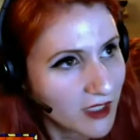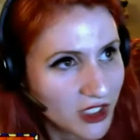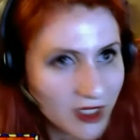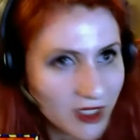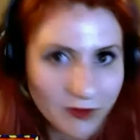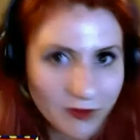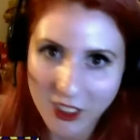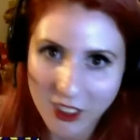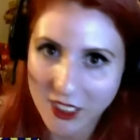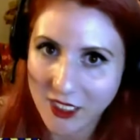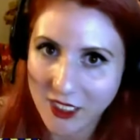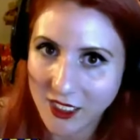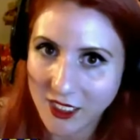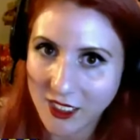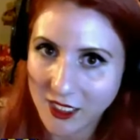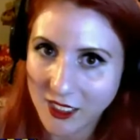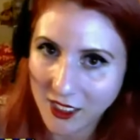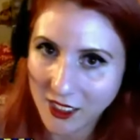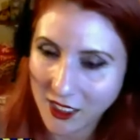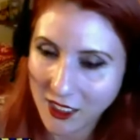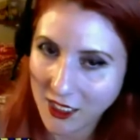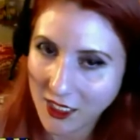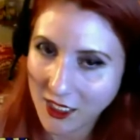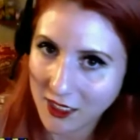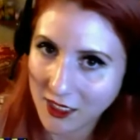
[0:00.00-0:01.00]
body
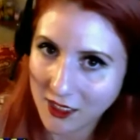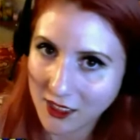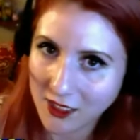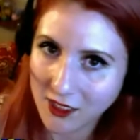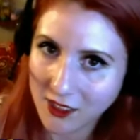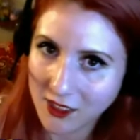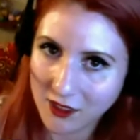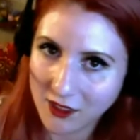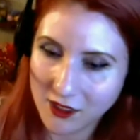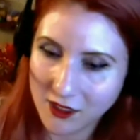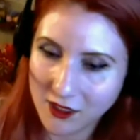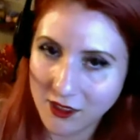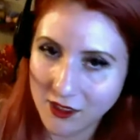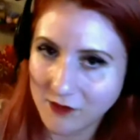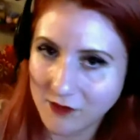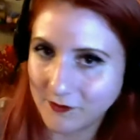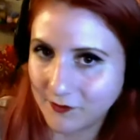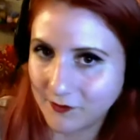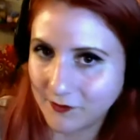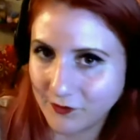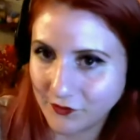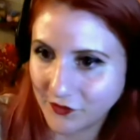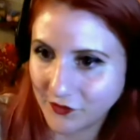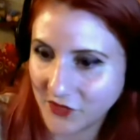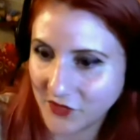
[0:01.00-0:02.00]
in the
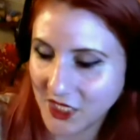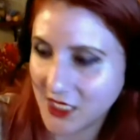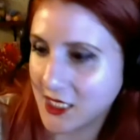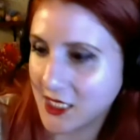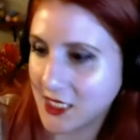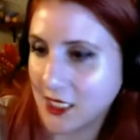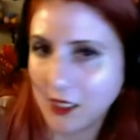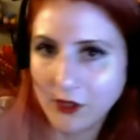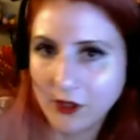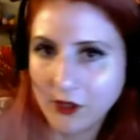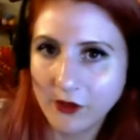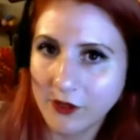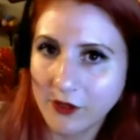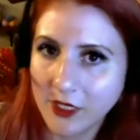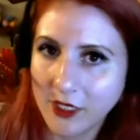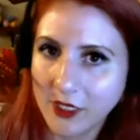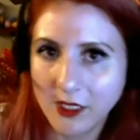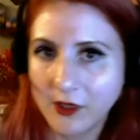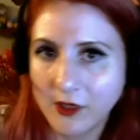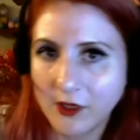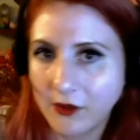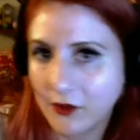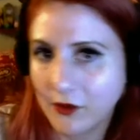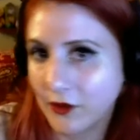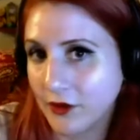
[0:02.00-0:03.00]
Tellurian
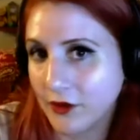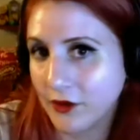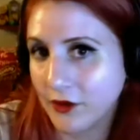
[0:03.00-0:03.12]
or the